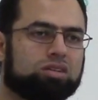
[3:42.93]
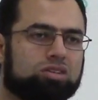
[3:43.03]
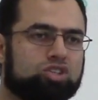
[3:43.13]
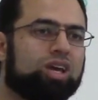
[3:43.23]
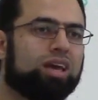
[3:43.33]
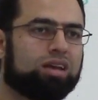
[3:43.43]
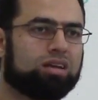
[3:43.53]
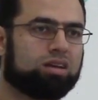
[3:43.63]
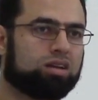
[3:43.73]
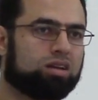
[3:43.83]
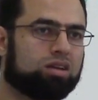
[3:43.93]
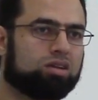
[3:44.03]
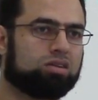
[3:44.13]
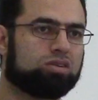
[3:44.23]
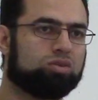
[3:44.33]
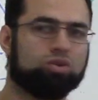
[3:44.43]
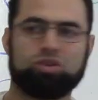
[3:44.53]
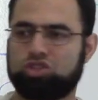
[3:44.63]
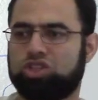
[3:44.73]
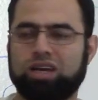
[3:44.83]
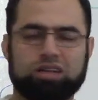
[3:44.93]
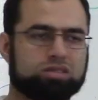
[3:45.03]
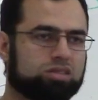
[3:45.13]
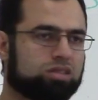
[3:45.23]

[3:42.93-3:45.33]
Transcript: chain or chains,